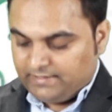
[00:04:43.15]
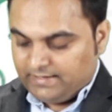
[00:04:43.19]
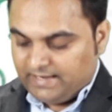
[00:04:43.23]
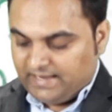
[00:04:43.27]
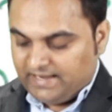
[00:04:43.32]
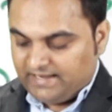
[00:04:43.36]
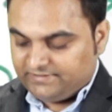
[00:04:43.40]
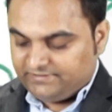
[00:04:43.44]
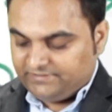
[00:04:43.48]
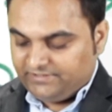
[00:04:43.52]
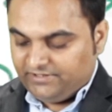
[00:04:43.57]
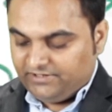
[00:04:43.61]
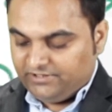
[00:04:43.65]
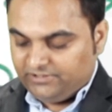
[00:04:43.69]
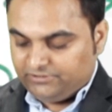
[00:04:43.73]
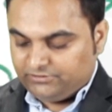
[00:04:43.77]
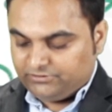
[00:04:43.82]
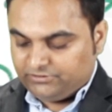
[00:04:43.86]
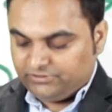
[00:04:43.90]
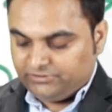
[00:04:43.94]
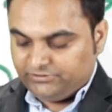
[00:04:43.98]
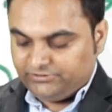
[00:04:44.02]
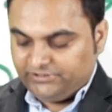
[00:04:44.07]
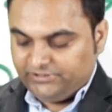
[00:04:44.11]
acting at
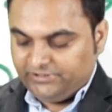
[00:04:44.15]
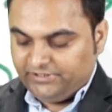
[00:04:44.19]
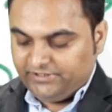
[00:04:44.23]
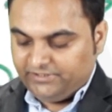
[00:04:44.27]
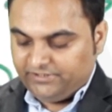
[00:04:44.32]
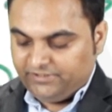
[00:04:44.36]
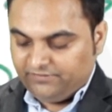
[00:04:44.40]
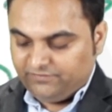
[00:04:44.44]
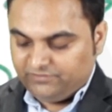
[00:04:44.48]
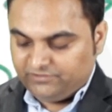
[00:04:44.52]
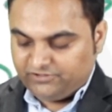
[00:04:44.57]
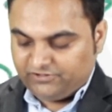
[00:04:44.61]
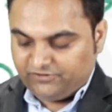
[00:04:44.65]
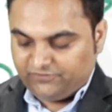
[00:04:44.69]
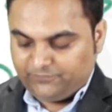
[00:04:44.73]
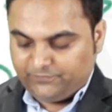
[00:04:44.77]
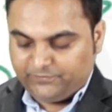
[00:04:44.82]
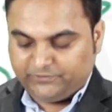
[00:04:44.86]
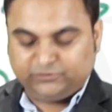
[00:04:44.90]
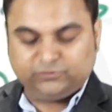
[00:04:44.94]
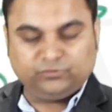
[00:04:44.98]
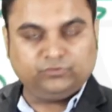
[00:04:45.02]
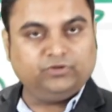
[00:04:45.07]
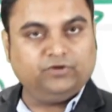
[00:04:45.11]
30 degree with
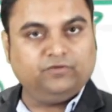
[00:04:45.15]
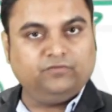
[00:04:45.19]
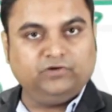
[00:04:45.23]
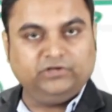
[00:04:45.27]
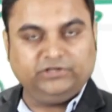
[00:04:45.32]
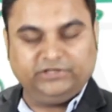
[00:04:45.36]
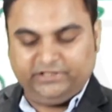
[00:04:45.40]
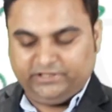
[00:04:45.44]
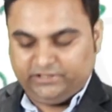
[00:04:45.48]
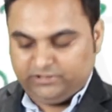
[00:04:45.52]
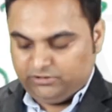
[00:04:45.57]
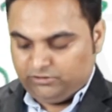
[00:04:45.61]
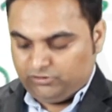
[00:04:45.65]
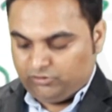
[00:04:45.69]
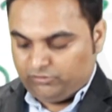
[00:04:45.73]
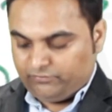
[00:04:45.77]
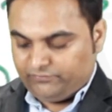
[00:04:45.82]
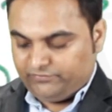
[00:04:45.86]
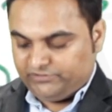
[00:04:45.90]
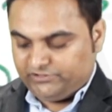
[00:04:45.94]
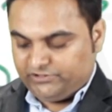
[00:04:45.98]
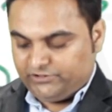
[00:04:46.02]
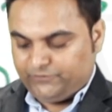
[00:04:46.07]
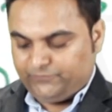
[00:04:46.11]
respect to the vertical, or
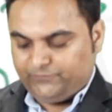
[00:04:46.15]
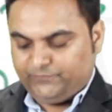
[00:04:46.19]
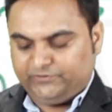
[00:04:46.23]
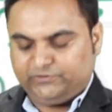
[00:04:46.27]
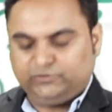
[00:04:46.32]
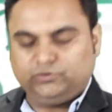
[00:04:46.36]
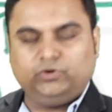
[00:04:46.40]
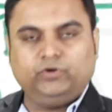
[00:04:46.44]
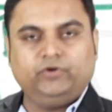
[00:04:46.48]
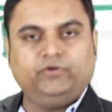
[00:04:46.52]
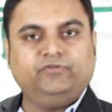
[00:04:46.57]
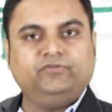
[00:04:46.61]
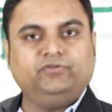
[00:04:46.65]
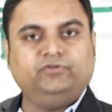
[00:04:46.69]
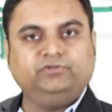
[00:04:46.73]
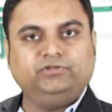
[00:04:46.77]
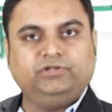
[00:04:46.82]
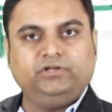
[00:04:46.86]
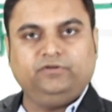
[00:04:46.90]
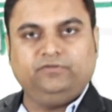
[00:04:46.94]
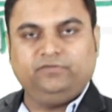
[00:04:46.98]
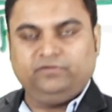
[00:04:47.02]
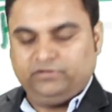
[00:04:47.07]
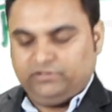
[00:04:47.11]
with respect to
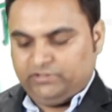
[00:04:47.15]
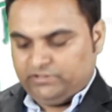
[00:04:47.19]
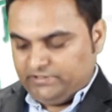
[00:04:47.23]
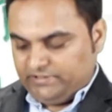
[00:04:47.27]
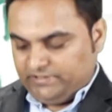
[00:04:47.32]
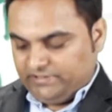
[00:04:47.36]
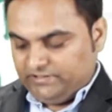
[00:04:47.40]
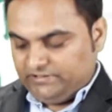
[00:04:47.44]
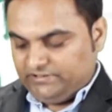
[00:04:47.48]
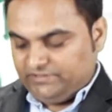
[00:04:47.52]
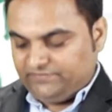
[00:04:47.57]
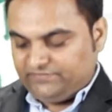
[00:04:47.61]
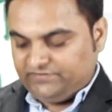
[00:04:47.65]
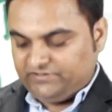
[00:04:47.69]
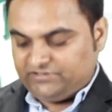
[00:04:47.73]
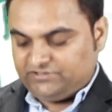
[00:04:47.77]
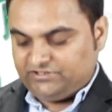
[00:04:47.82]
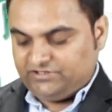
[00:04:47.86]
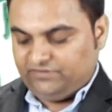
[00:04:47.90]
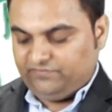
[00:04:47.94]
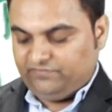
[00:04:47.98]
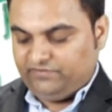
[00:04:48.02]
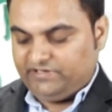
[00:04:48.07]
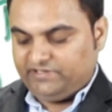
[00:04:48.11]
horizontal it is
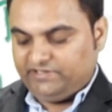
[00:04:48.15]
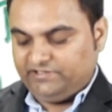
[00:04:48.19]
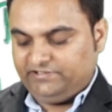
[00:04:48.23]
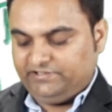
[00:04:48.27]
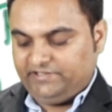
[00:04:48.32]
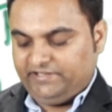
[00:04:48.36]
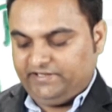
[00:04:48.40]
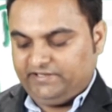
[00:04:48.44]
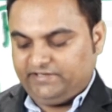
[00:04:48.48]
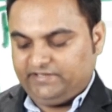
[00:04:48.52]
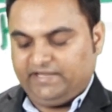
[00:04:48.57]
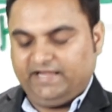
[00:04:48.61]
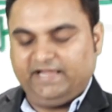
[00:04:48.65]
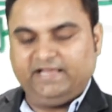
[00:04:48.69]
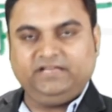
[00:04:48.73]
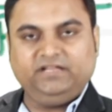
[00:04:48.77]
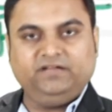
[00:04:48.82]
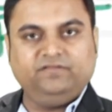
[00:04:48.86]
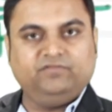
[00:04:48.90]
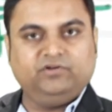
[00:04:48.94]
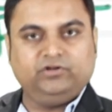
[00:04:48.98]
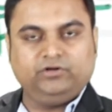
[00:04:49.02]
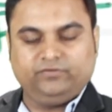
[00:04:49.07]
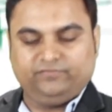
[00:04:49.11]
60. We can take any
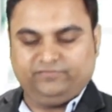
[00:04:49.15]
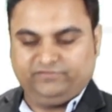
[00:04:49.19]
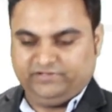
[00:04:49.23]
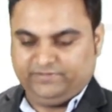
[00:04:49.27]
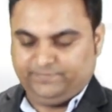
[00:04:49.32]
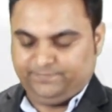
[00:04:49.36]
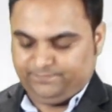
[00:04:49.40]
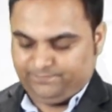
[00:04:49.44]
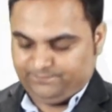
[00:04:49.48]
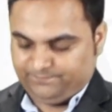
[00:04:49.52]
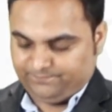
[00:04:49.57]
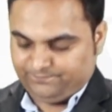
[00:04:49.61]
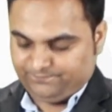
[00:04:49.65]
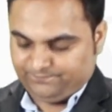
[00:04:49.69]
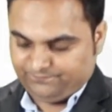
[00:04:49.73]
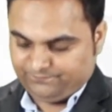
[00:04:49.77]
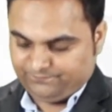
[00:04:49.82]
one of them.